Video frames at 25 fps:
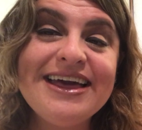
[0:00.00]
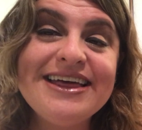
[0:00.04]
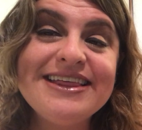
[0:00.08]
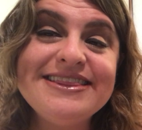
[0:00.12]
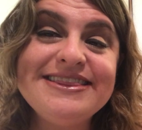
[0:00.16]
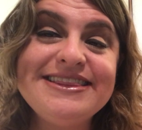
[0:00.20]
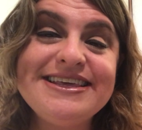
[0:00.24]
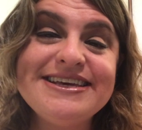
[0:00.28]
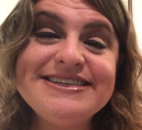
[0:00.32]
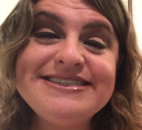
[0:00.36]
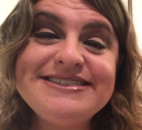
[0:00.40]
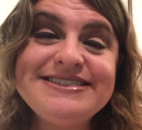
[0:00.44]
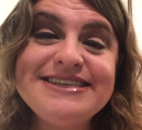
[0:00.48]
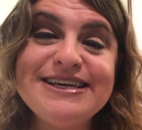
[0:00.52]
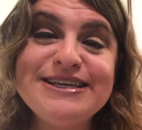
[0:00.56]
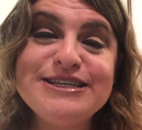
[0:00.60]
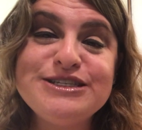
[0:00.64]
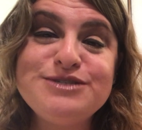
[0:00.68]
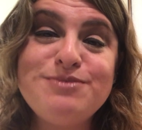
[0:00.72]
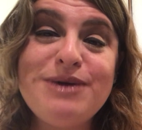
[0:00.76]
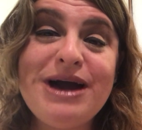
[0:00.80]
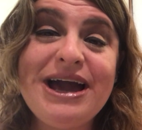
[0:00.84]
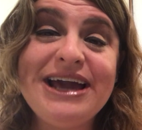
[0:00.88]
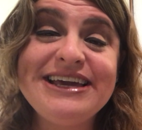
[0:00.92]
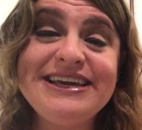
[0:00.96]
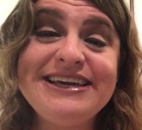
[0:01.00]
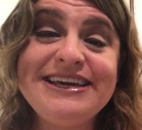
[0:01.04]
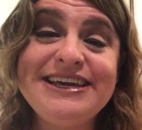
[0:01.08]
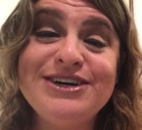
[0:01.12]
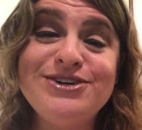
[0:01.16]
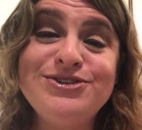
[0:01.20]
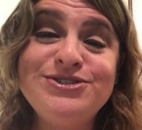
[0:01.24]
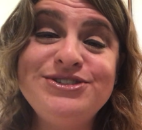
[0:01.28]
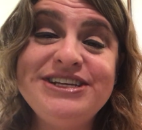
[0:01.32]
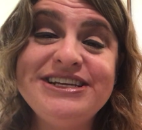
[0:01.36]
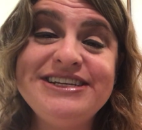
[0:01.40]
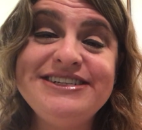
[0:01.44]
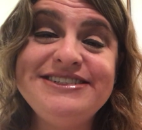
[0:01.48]
This is my
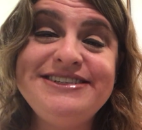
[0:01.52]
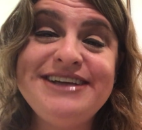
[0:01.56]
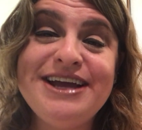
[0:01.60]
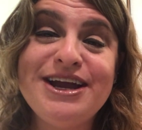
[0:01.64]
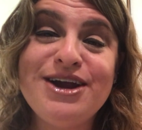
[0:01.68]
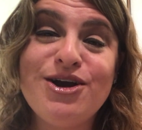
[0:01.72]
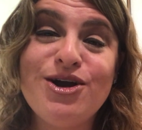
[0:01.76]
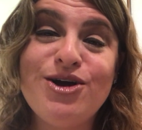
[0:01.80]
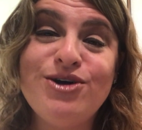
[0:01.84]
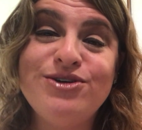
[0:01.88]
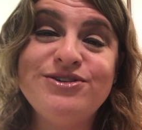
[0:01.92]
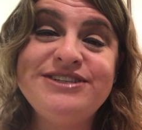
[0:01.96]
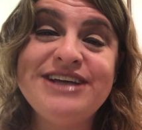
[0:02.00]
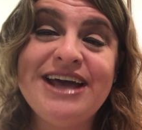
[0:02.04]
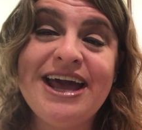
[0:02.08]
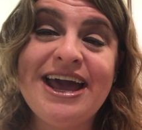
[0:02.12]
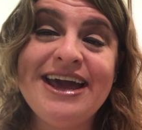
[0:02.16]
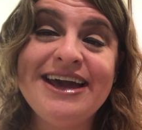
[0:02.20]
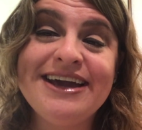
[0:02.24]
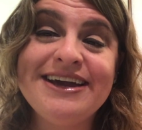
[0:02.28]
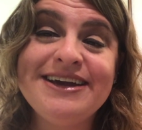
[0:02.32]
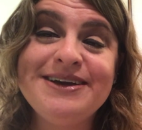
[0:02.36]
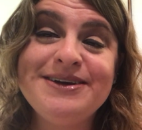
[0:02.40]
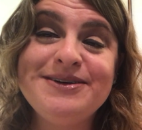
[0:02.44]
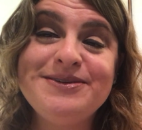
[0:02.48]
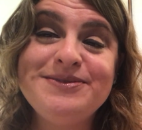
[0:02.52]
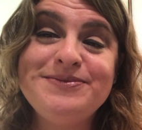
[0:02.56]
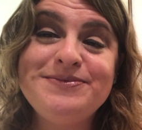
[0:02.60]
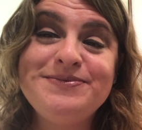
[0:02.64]
Gilded Tarot deck.